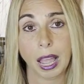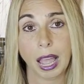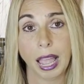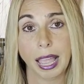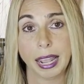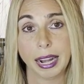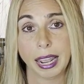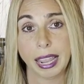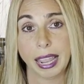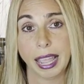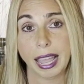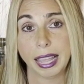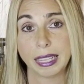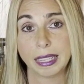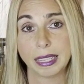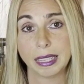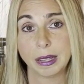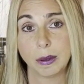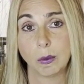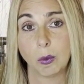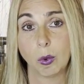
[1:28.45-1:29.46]
and I
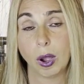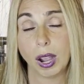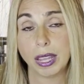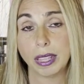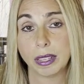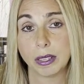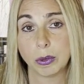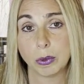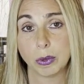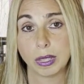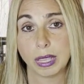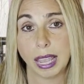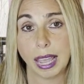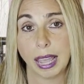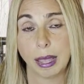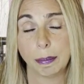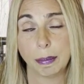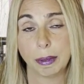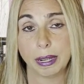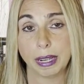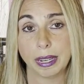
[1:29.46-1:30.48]
asked him why this was
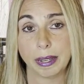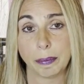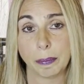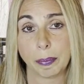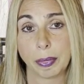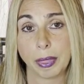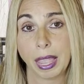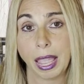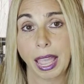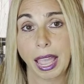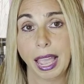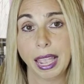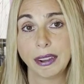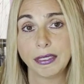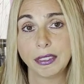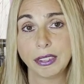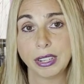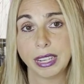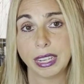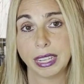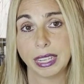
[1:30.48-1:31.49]
happening,
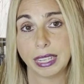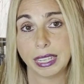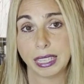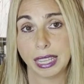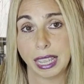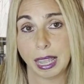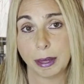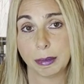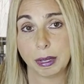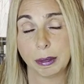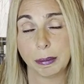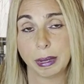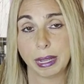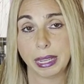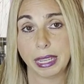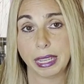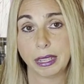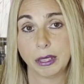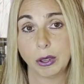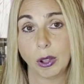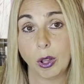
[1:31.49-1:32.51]
after he examined
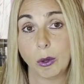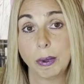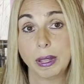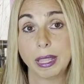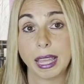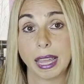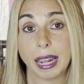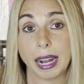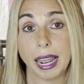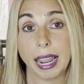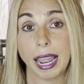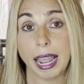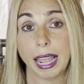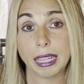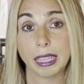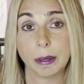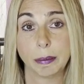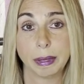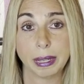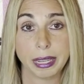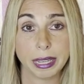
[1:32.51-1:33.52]
me, he told me that I
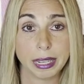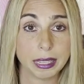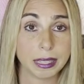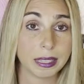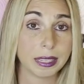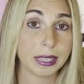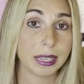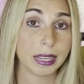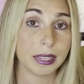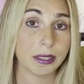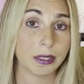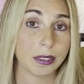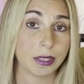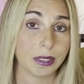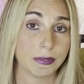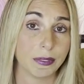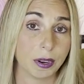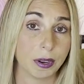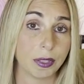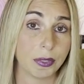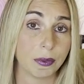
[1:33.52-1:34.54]
had the beginning stages
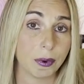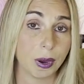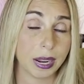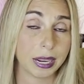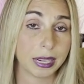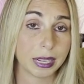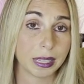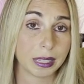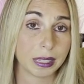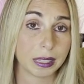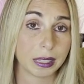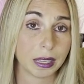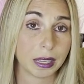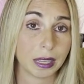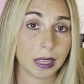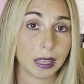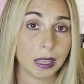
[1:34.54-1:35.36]
of arthritis.